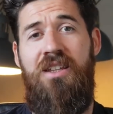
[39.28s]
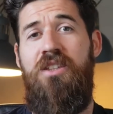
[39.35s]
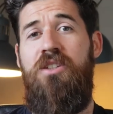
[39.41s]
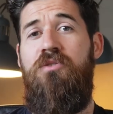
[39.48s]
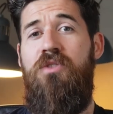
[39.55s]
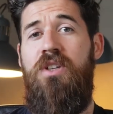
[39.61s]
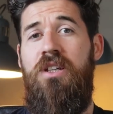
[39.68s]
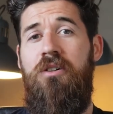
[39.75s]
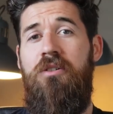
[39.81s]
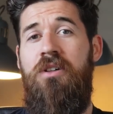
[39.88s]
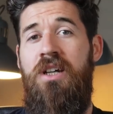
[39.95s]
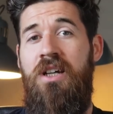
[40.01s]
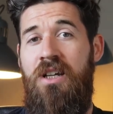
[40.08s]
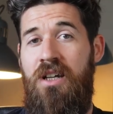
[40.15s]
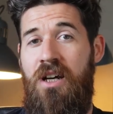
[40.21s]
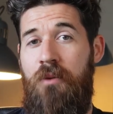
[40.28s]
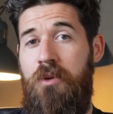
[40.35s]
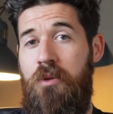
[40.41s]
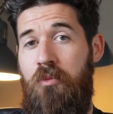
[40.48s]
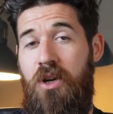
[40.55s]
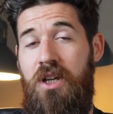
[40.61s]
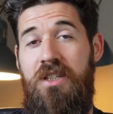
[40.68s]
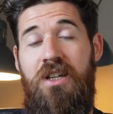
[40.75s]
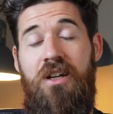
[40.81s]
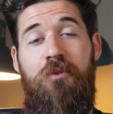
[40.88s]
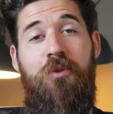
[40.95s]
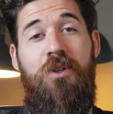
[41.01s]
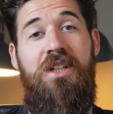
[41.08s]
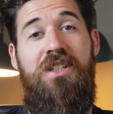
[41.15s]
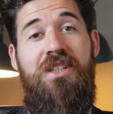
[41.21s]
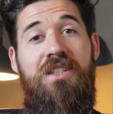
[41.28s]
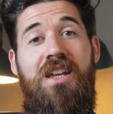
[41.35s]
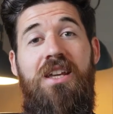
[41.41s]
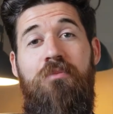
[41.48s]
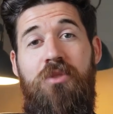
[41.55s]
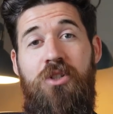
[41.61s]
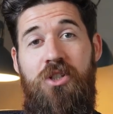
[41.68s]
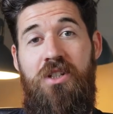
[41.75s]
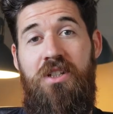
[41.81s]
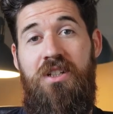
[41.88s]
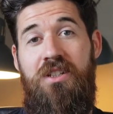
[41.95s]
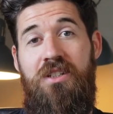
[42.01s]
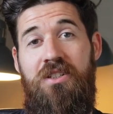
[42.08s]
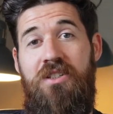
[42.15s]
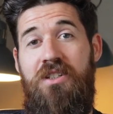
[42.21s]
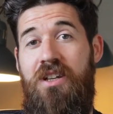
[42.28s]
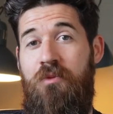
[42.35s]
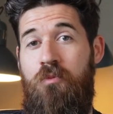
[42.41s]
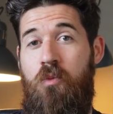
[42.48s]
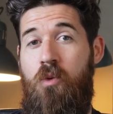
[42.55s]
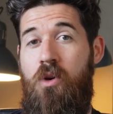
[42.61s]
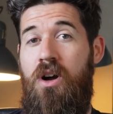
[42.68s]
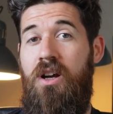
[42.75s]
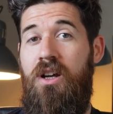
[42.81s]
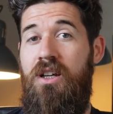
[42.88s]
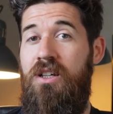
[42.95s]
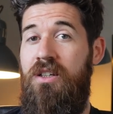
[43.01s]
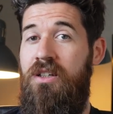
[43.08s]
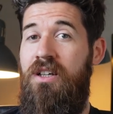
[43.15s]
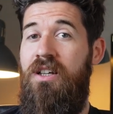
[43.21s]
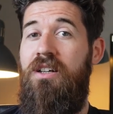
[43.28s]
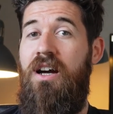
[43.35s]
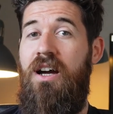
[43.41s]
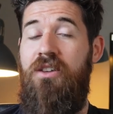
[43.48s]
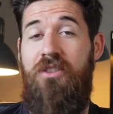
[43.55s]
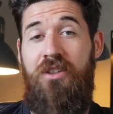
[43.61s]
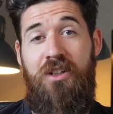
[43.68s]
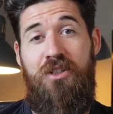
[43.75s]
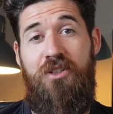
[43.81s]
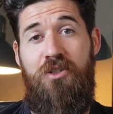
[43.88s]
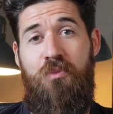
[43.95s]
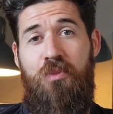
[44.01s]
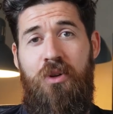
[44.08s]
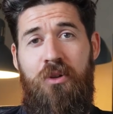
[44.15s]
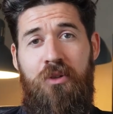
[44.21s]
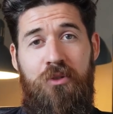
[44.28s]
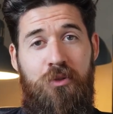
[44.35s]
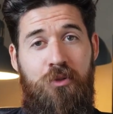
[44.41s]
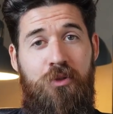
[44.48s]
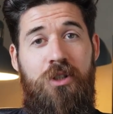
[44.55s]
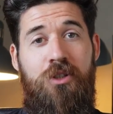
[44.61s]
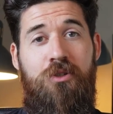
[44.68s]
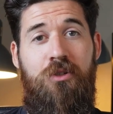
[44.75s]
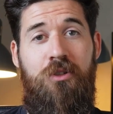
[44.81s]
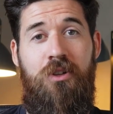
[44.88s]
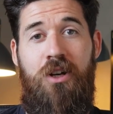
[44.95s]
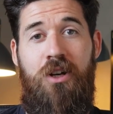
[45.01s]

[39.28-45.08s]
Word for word: In this video, I'm going to break down what a state machine is and why I think it's superior to traditional